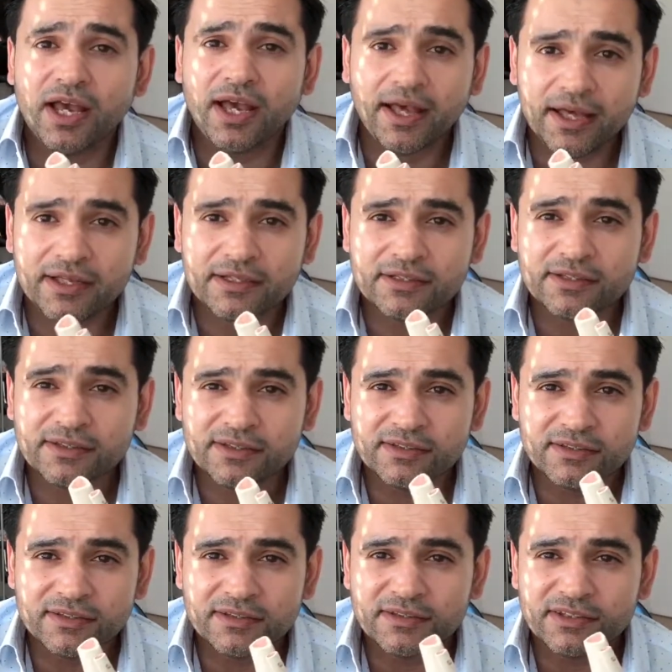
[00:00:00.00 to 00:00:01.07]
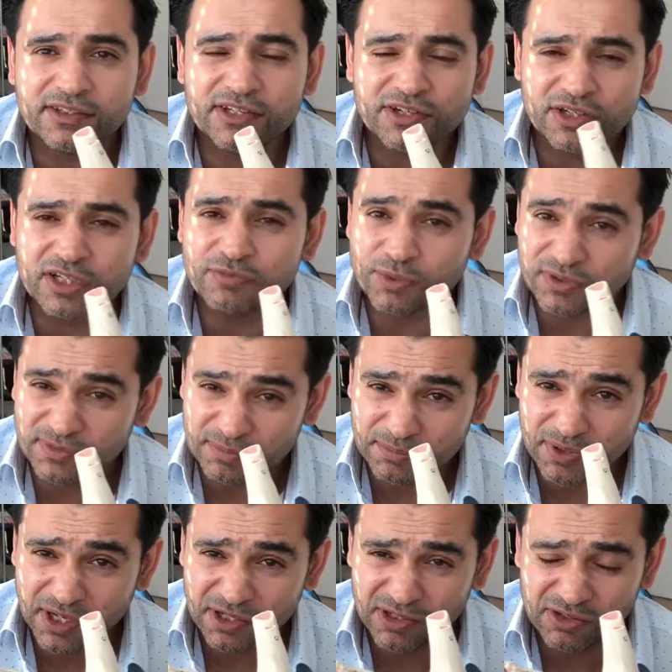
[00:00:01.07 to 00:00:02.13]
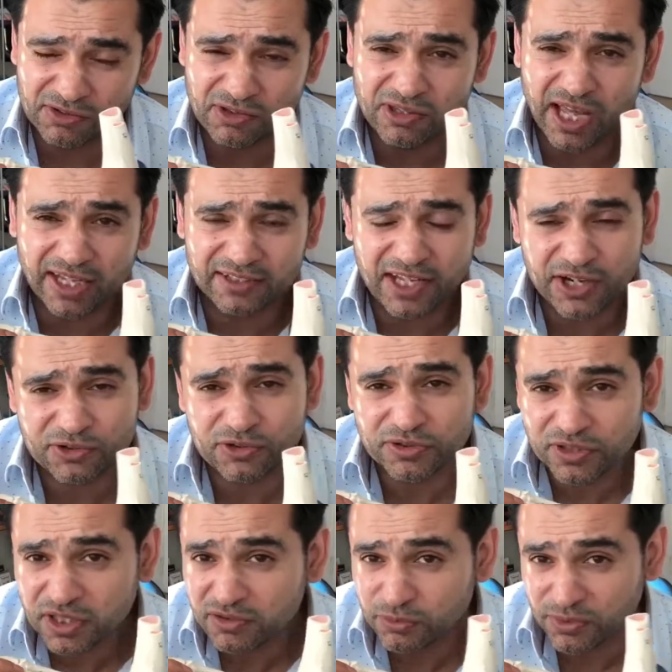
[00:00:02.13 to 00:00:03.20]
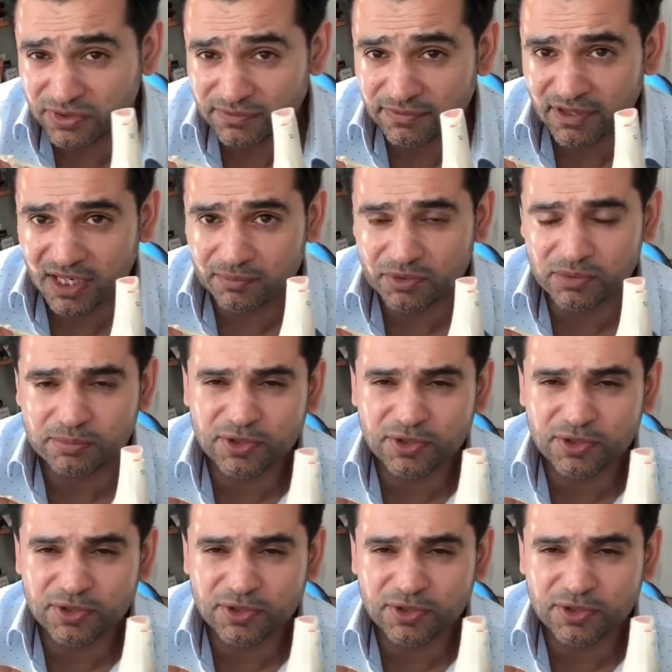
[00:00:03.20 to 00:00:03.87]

and the nerve was and the actual nerve was inflamed,